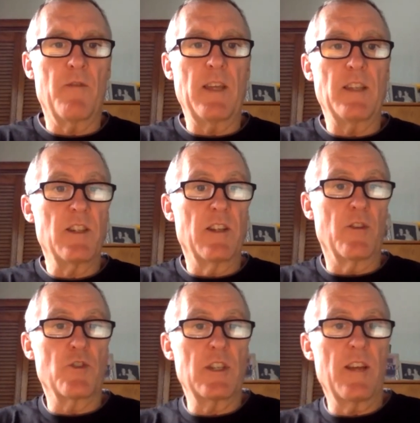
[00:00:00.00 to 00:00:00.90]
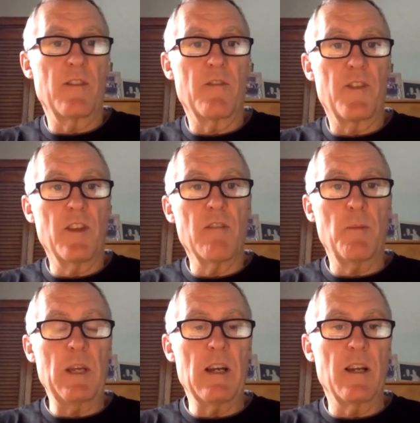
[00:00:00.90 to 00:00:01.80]
they still understand the theory
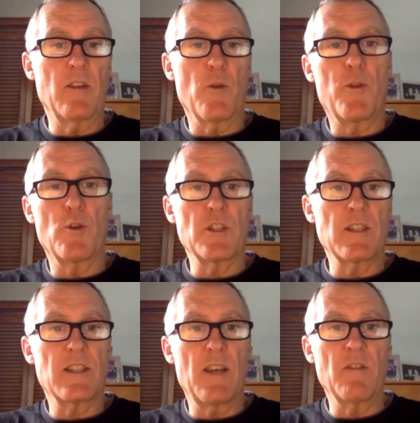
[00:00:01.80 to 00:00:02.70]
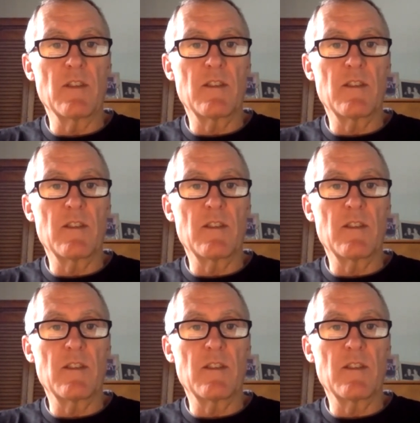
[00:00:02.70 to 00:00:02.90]
behind thirds and sevenths,